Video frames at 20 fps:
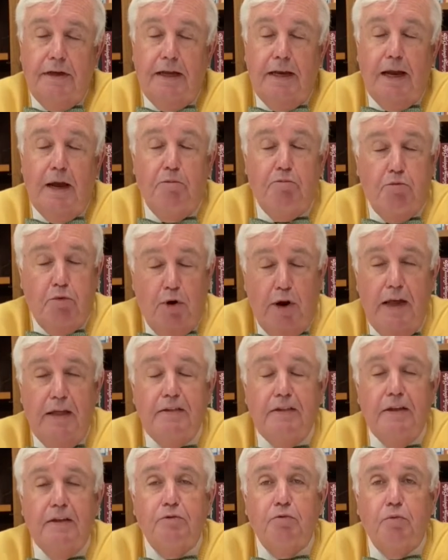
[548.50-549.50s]
and I pray
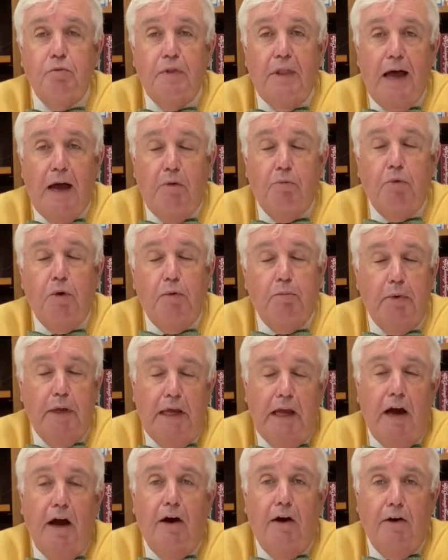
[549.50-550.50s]
that that will
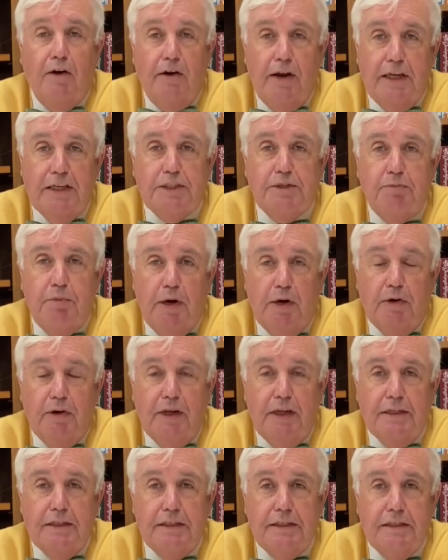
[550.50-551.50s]
be our
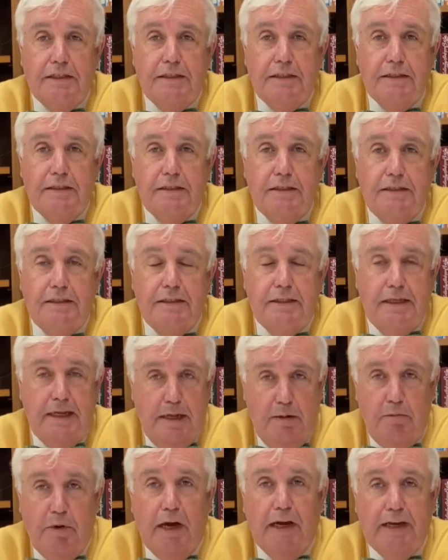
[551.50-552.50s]
experience
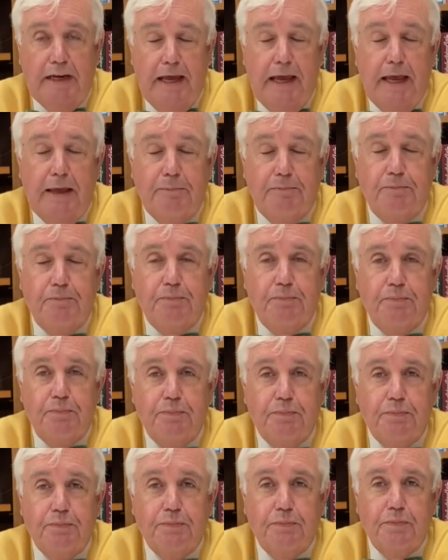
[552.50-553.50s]
day by day.
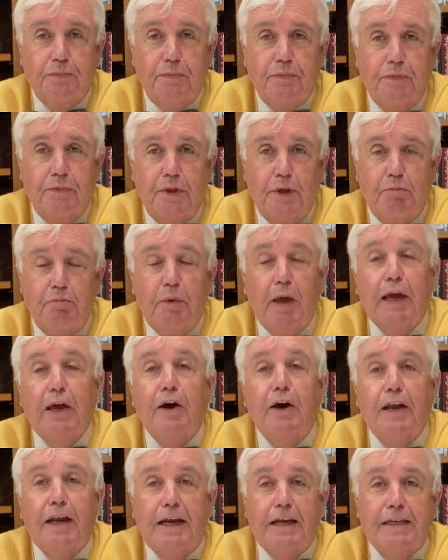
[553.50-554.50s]
May
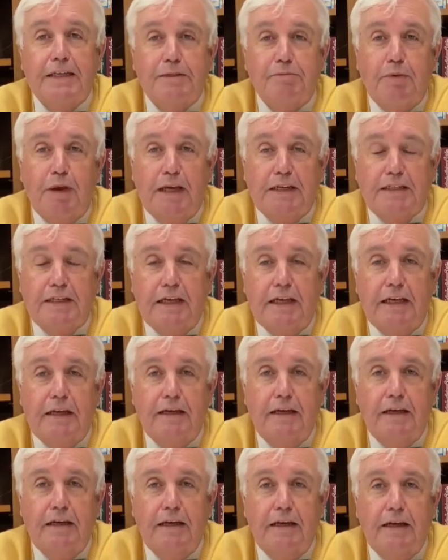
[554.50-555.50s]
God add his blessing.
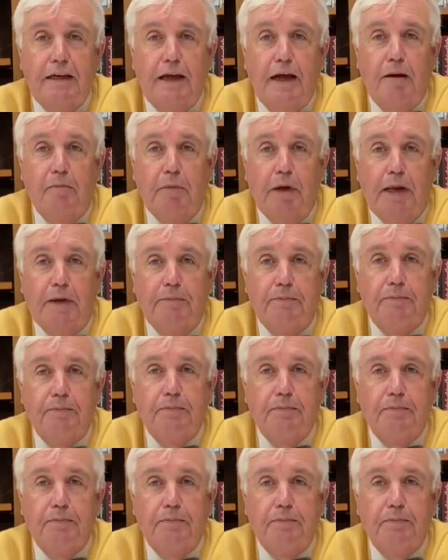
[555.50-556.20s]
Amen.